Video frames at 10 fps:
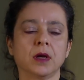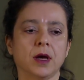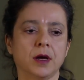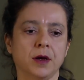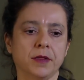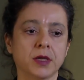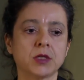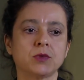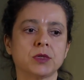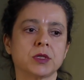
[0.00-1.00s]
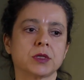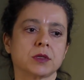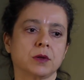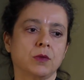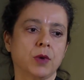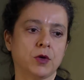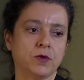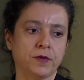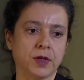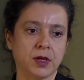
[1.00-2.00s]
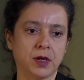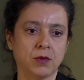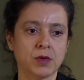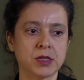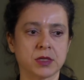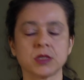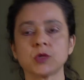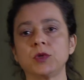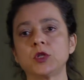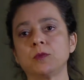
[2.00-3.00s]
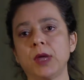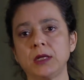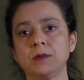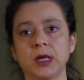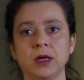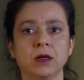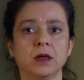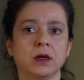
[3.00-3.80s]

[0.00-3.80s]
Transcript: that was one of the reasons which made me